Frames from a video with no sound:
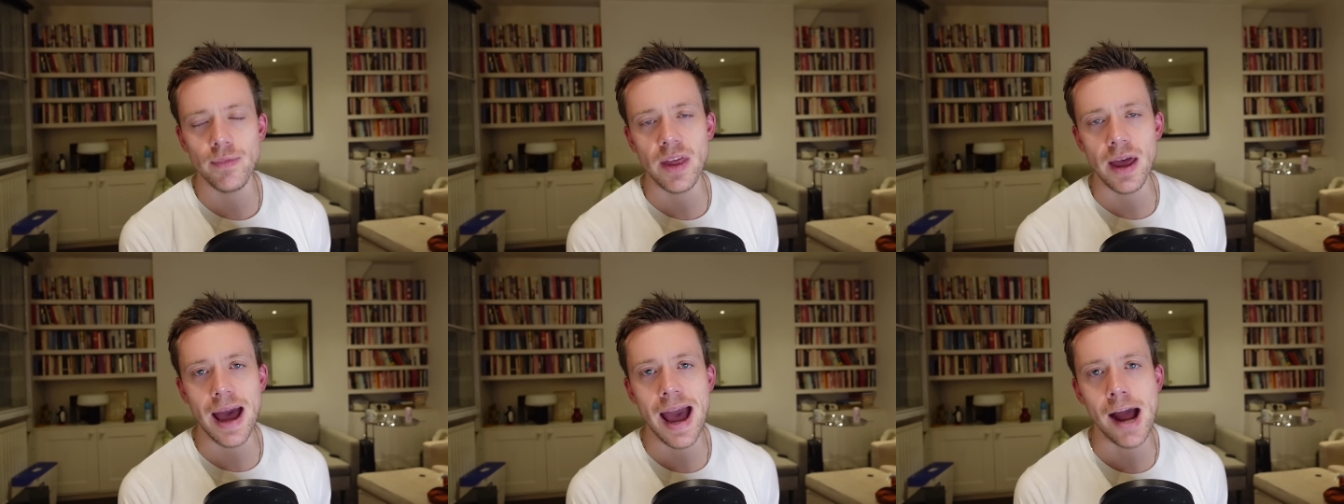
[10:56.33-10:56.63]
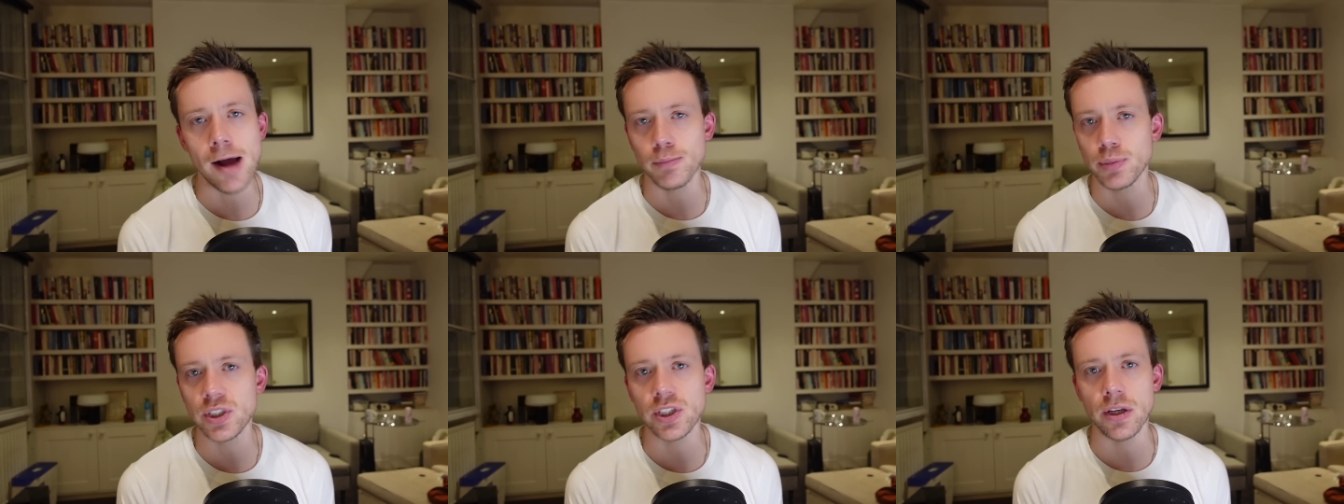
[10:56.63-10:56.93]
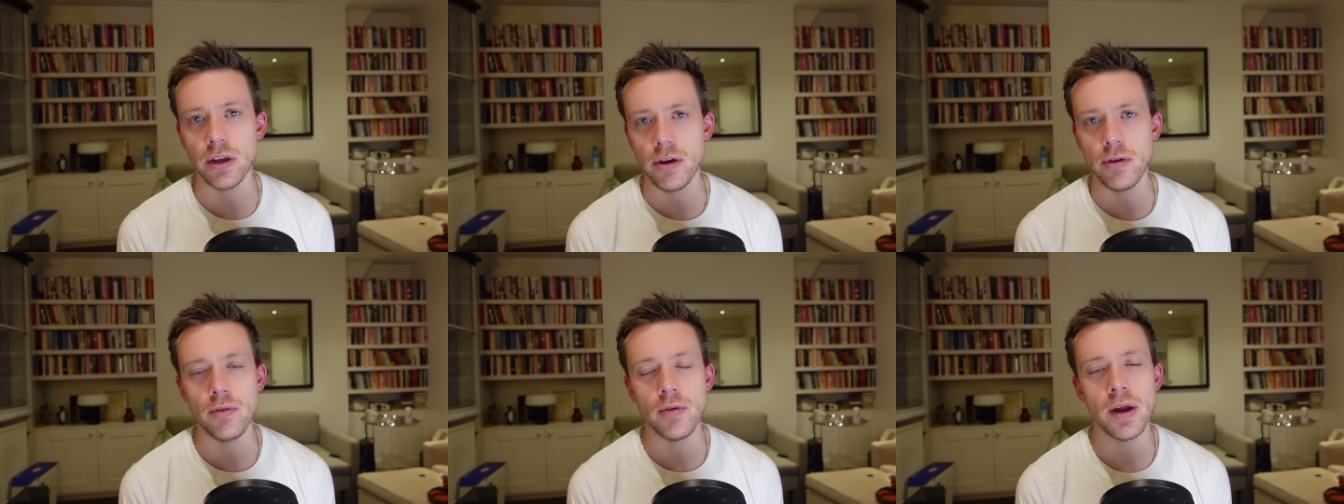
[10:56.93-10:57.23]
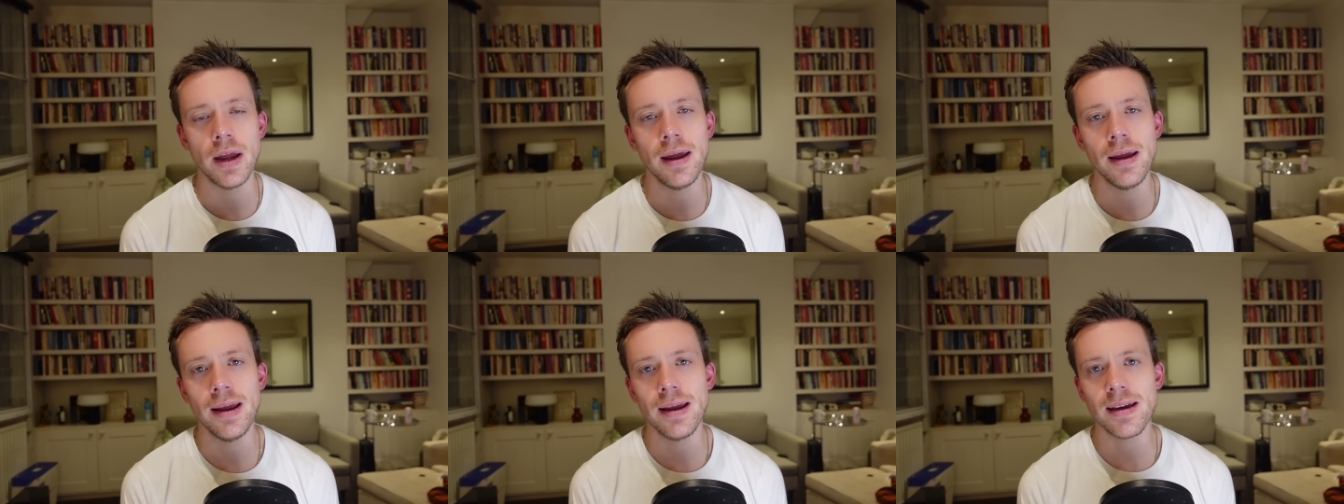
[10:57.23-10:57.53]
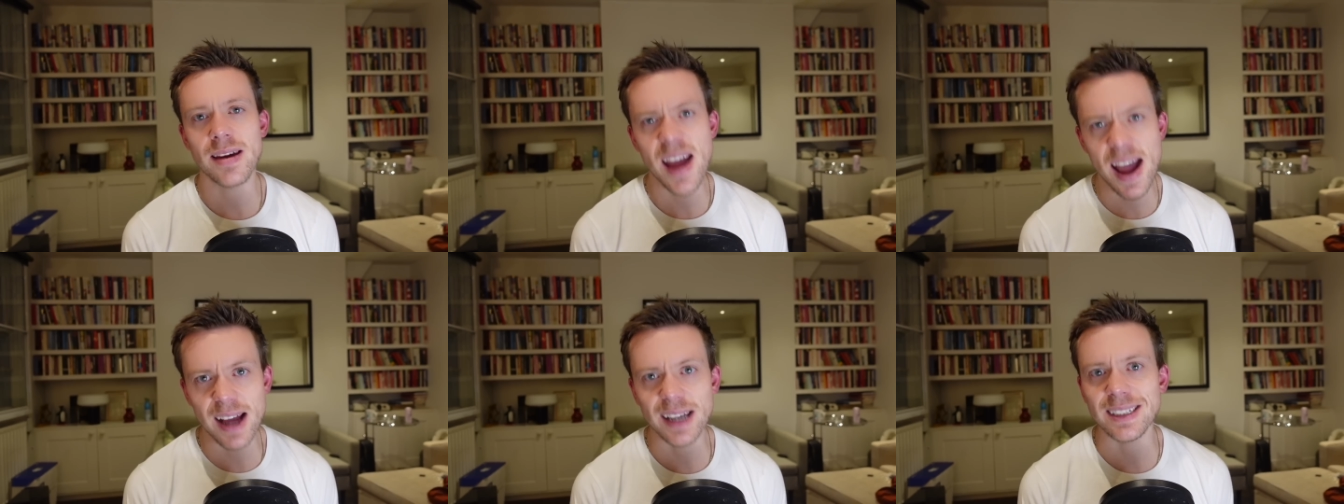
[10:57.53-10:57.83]
absolute
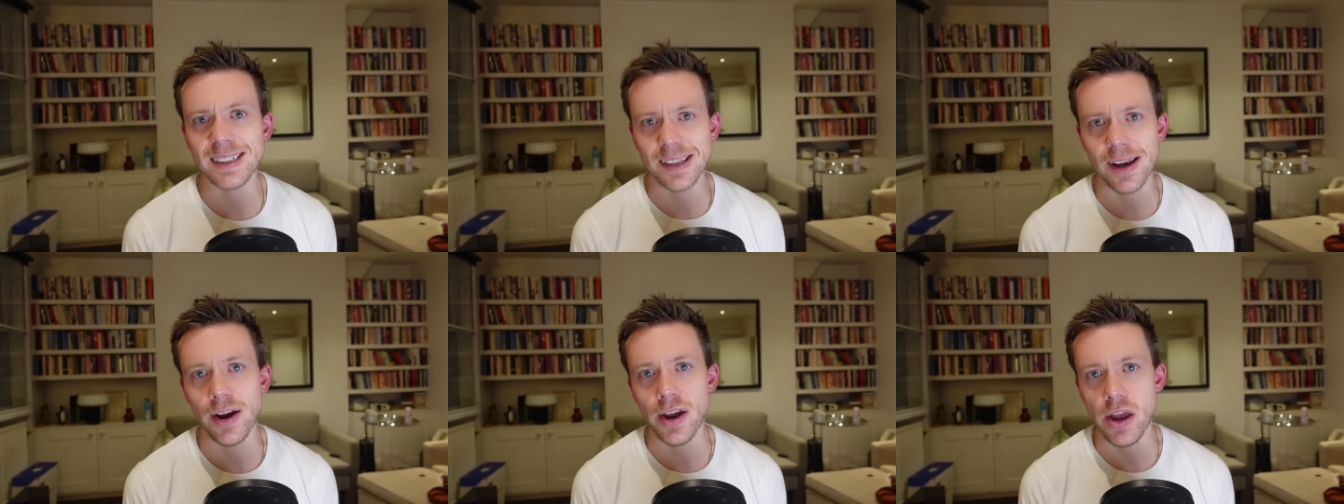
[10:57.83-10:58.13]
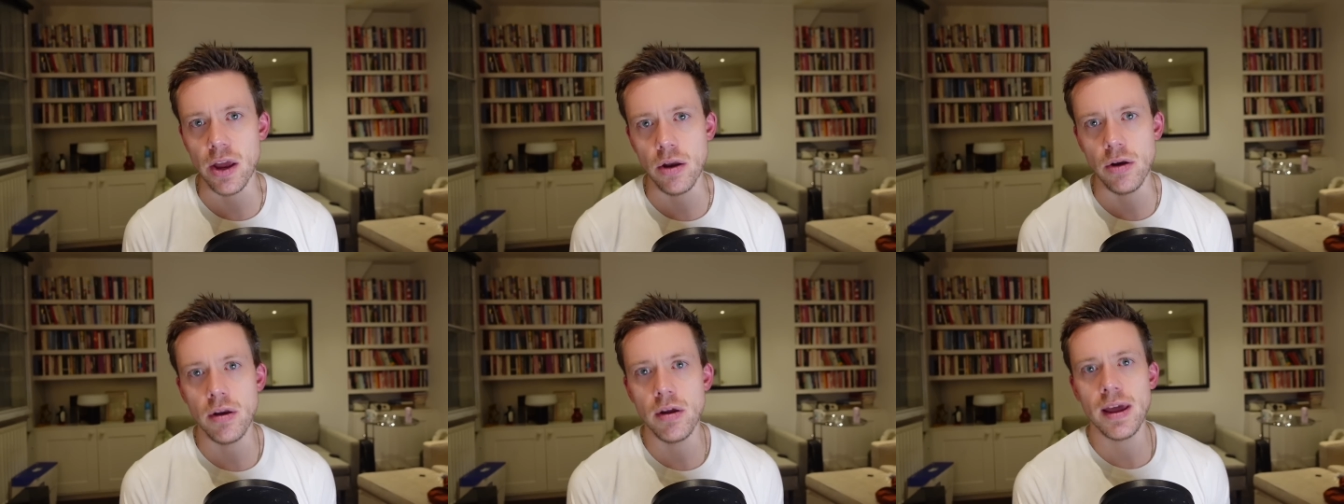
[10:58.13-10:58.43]
cast iron,